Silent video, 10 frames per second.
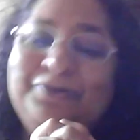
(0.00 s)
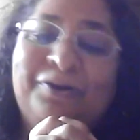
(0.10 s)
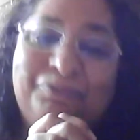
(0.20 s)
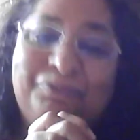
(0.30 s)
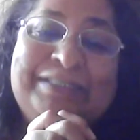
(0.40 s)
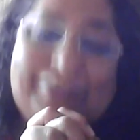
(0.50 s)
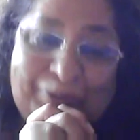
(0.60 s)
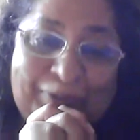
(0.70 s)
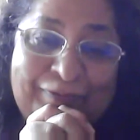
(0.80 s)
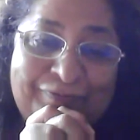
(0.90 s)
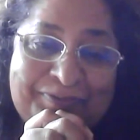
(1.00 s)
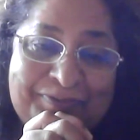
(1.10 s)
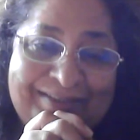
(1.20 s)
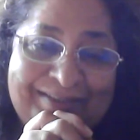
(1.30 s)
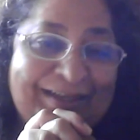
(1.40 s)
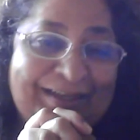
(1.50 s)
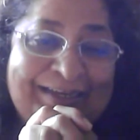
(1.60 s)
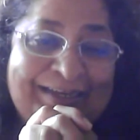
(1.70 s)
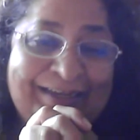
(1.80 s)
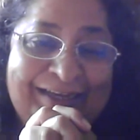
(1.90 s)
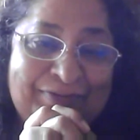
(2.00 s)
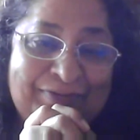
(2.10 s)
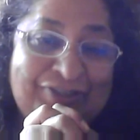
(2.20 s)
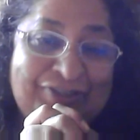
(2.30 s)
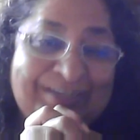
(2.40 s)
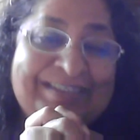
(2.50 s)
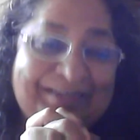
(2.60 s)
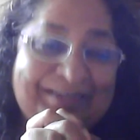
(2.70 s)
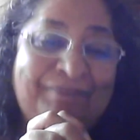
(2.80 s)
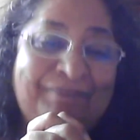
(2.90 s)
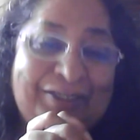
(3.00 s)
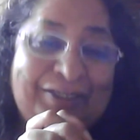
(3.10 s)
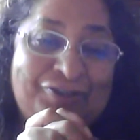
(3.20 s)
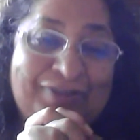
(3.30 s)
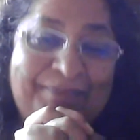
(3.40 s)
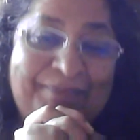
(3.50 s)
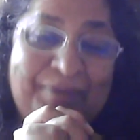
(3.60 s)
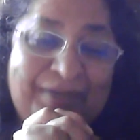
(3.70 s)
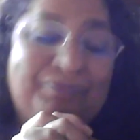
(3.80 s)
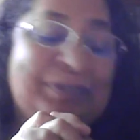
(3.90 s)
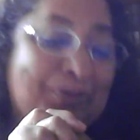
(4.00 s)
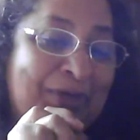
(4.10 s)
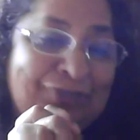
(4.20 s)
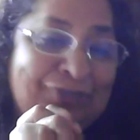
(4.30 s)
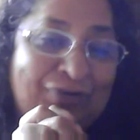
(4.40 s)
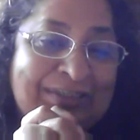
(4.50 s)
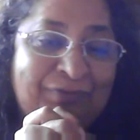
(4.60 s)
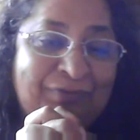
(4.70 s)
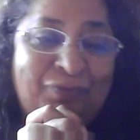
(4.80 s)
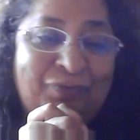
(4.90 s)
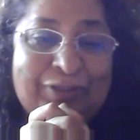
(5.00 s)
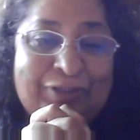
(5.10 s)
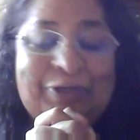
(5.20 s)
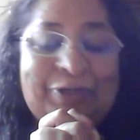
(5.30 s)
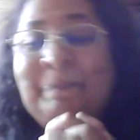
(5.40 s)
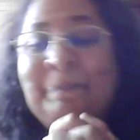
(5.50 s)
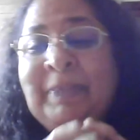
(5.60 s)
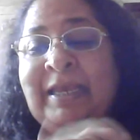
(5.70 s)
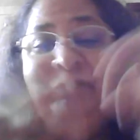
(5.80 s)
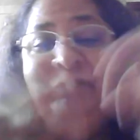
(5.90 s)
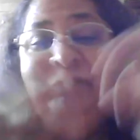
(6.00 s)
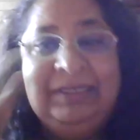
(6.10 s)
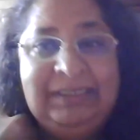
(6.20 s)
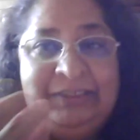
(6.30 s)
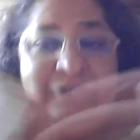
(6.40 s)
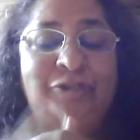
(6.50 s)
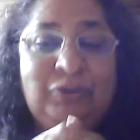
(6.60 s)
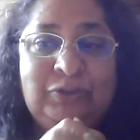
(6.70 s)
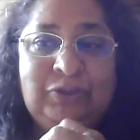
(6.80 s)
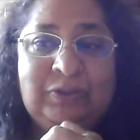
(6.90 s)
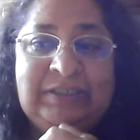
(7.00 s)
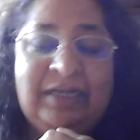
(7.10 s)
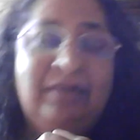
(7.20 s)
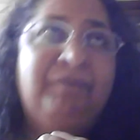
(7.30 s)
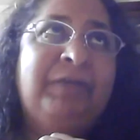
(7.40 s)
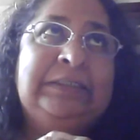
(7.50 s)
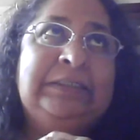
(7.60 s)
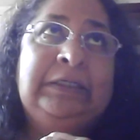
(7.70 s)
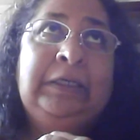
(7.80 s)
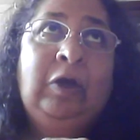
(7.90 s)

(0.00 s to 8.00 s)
got resolved with, it was just eventually, but it was quite stressful for you. So if you can introduce yourself, and